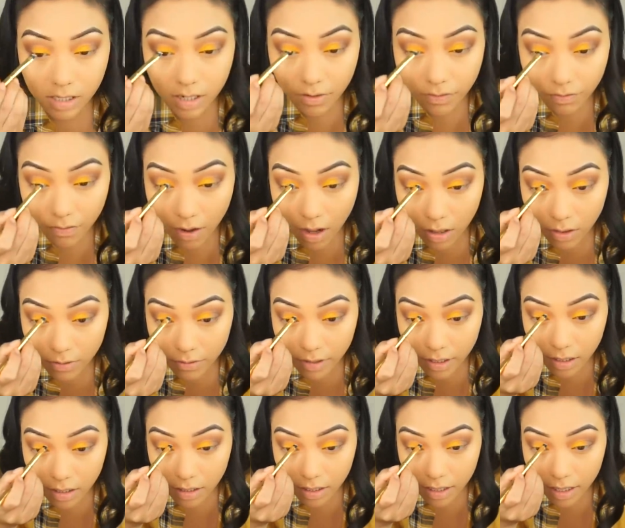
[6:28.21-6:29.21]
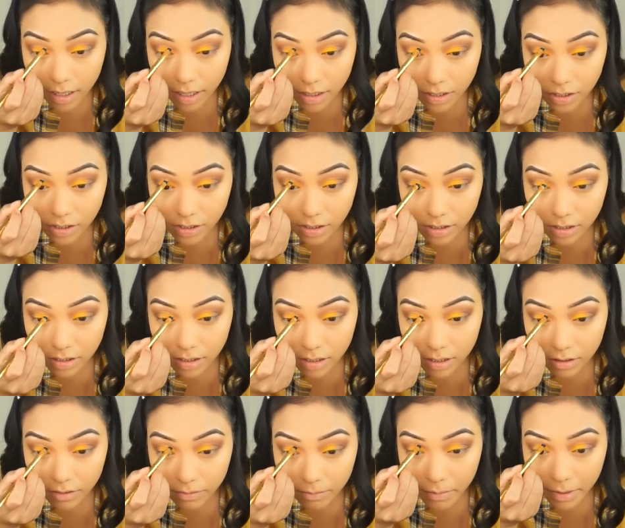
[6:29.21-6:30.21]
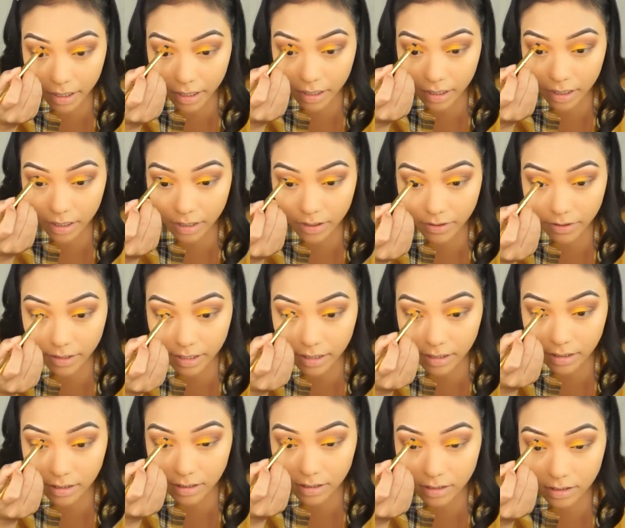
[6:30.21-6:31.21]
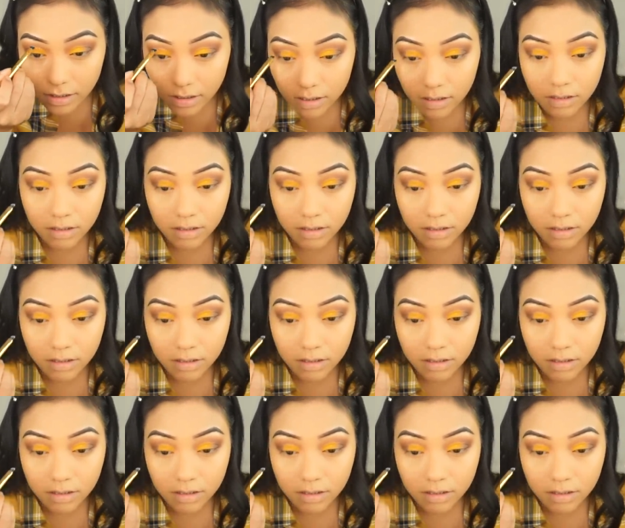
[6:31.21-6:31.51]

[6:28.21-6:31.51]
start following the edges of my cut crease.